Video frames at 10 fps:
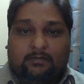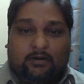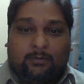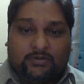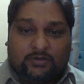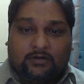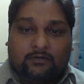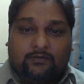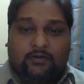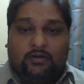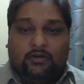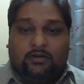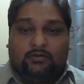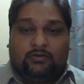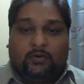observed
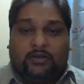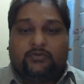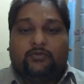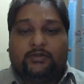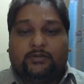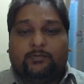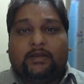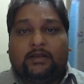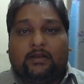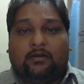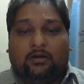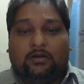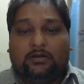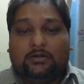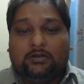so as to respect and honor